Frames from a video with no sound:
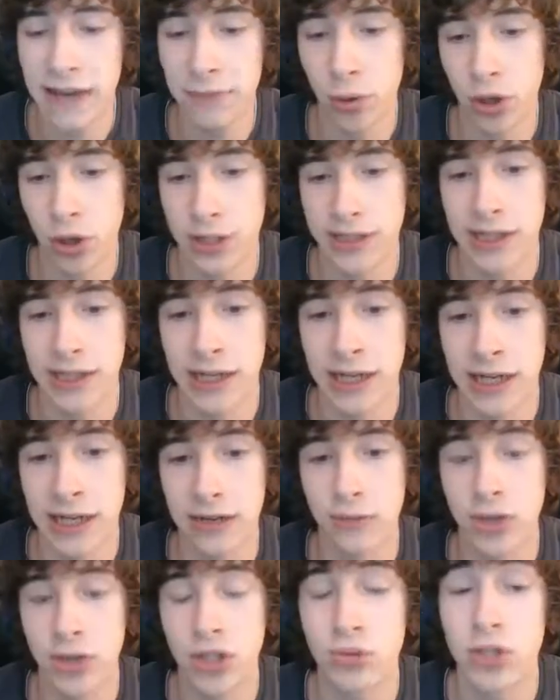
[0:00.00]
points in it,
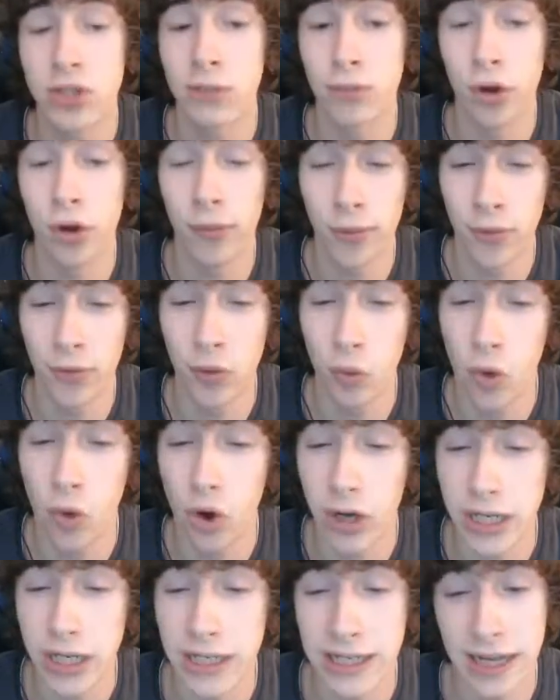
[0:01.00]
which was a problem The
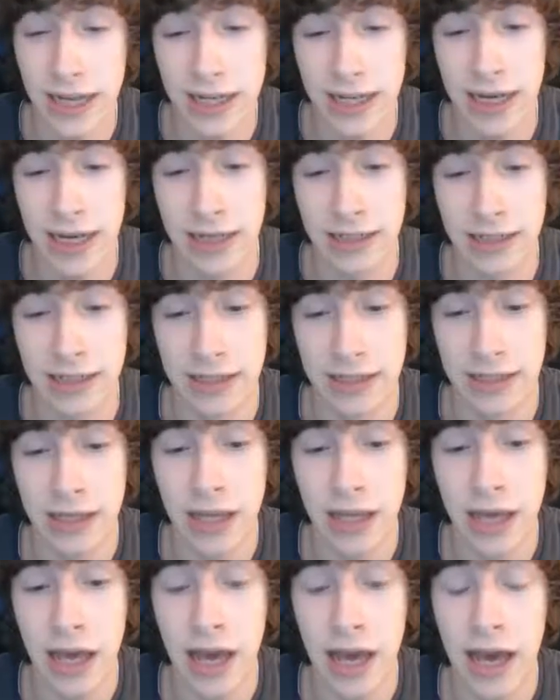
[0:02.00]
Walking Dead had.
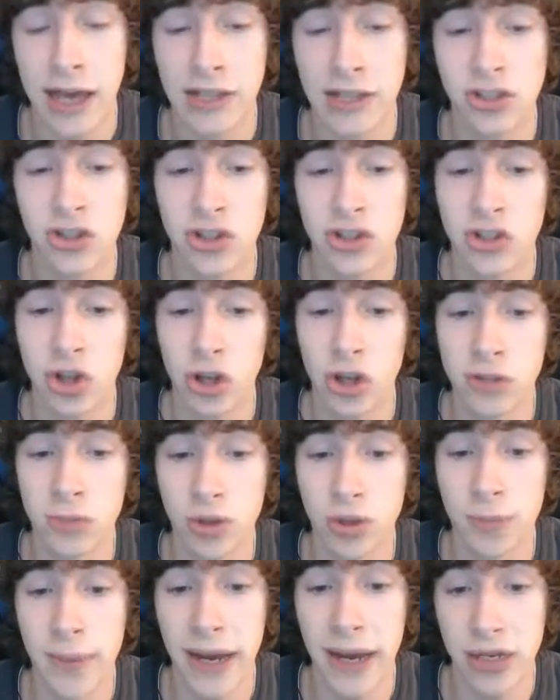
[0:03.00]
Uh, so there's not as
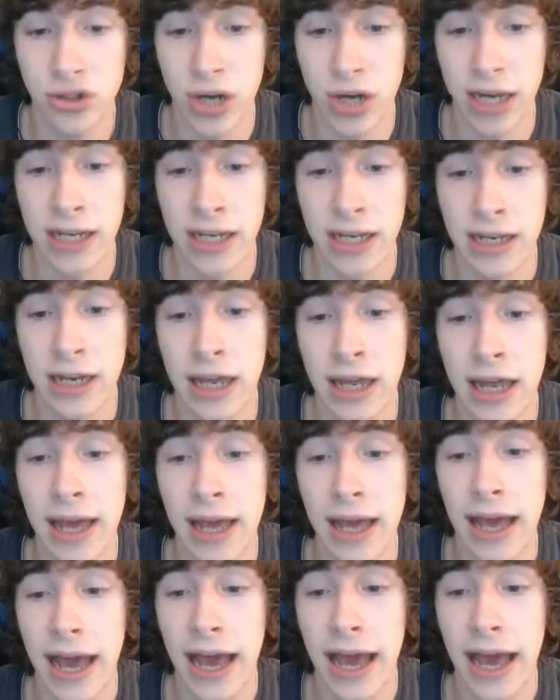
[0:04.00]
much backtracking,
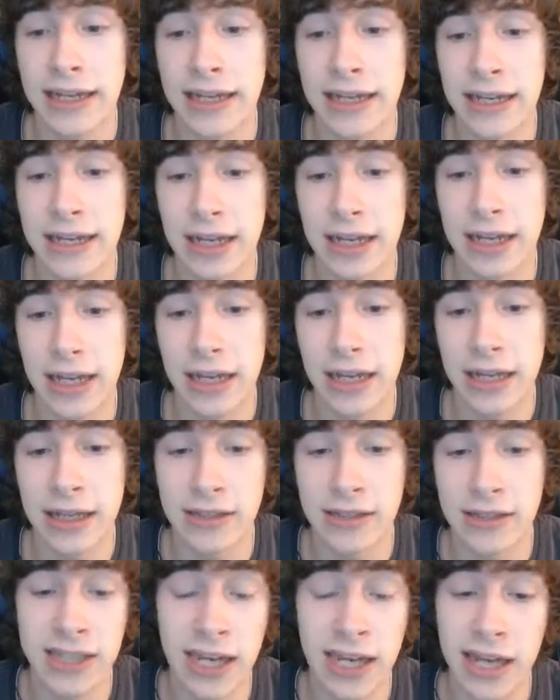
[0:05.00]
and it
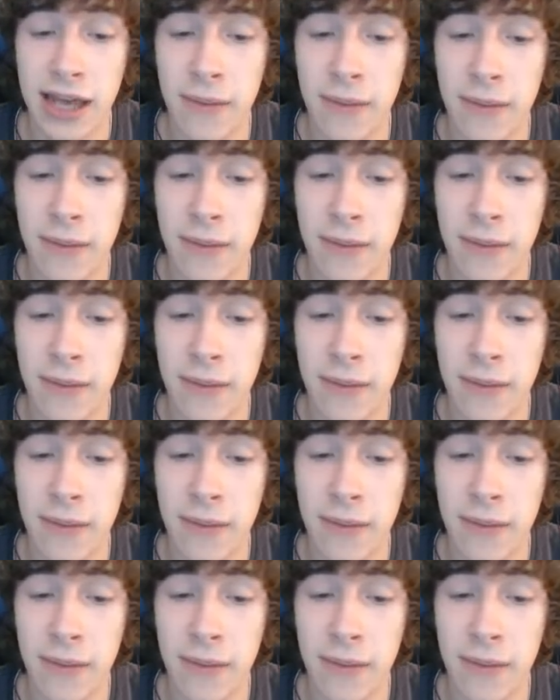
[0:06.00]
it said it